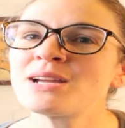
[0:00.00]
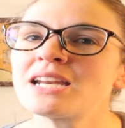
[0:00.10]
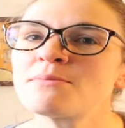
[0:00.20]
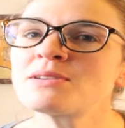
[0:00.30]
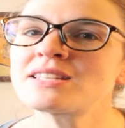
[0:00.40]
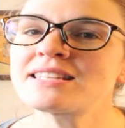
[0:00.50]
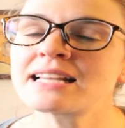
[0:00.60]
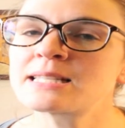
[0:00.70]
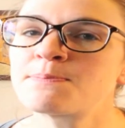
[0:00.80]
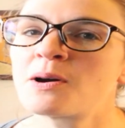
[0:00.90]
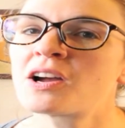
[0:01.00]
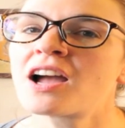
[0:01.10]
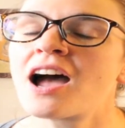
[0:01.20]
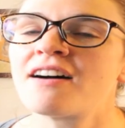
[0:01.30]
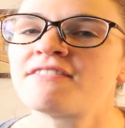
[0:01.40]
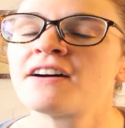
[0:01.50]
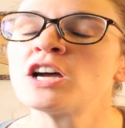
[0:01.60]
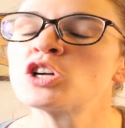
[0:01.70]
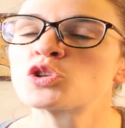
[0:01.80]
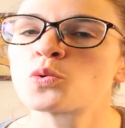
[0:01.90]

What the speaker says: My number six book of